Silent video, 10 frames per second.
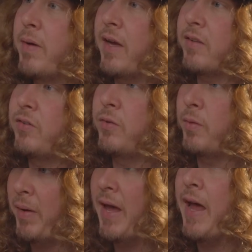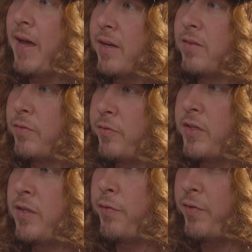back to the pack to
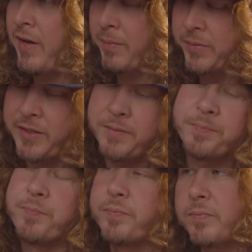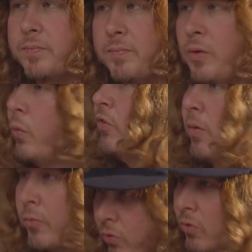feed the family, which
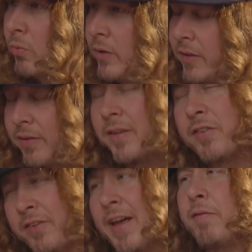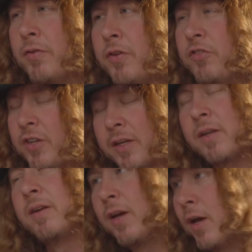I'm cool with. It's sad for the
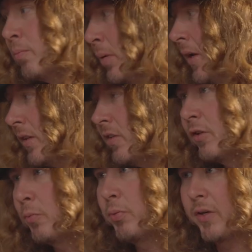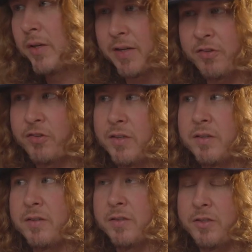chicken, but at least they're putting that
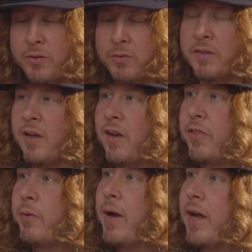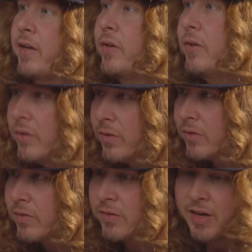chicken to good use. The
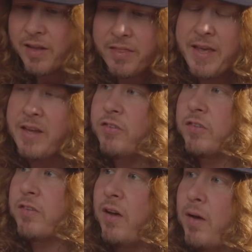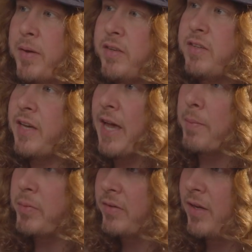raccoons, they just come and
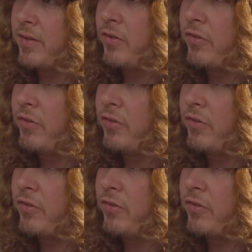decapitate the